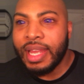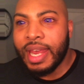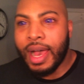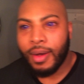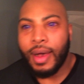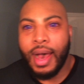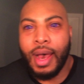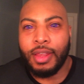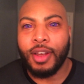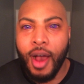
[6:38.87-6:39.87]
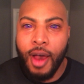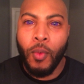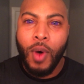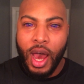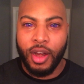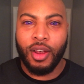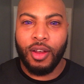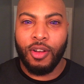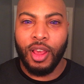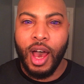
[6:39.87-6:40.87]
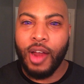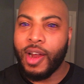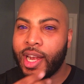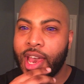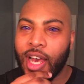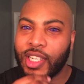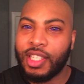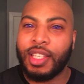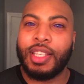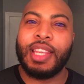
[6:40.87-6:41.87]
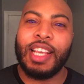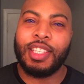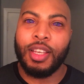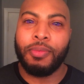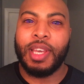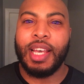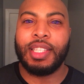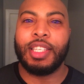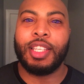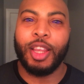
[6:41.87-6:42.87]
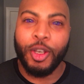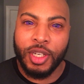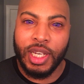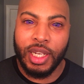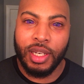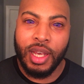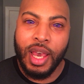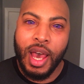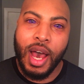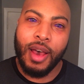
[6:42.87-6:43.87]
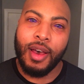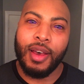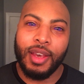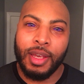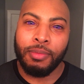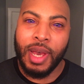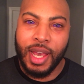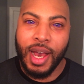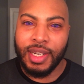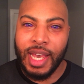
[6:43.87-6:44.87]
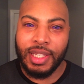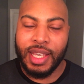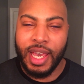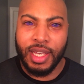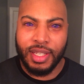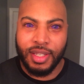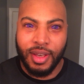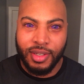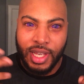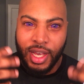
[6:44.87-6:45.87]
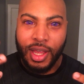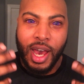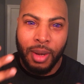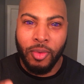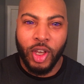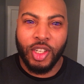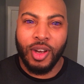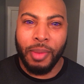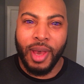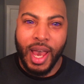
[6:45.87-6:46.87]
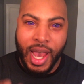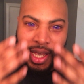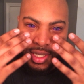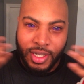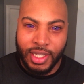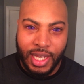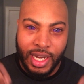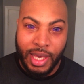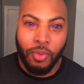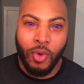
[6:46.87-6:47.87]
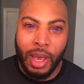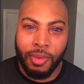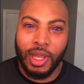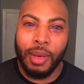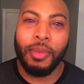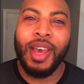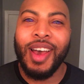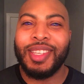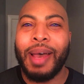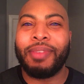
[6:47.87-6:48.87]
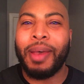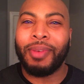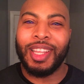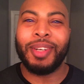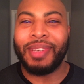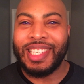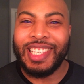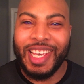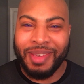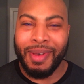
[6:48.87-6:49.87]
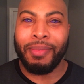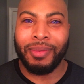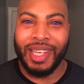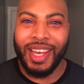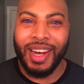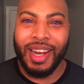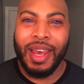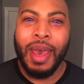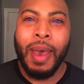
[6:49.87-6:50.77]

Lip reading: Now, they're watering a lot right now. That's still because the solution in my contacts case, so it's like a lot of moisture on my eyes, so I just gotta keep wiping them. Top of that, I'm a little bit sick, you might be able to hear it.